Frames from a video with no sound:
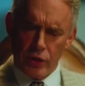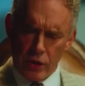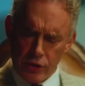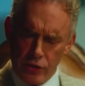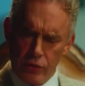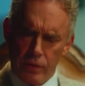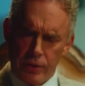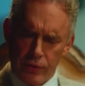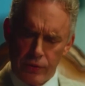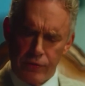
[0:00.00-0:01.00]
talked too
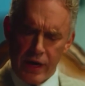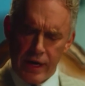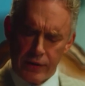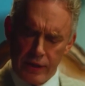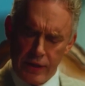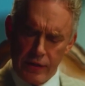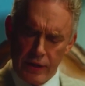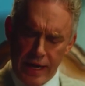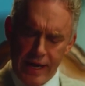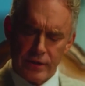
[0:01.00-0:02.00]
about the fact that in the
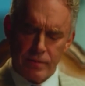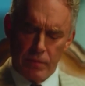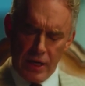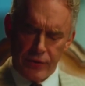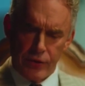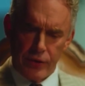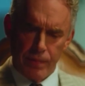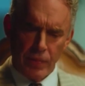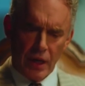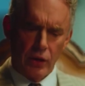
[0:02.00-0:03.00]
last month,
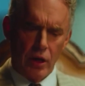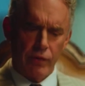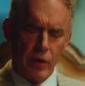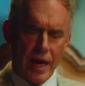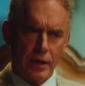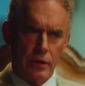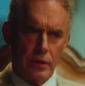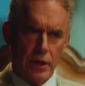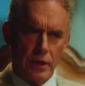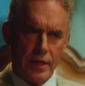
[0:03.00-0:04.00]
a lot of radical
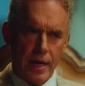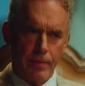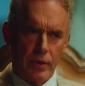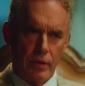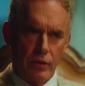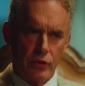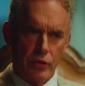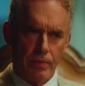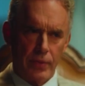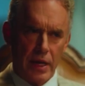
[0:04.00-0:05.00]
things happened around
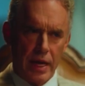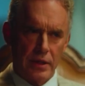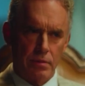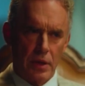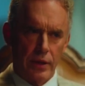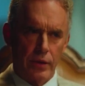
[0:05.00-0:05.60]
Trump the last month.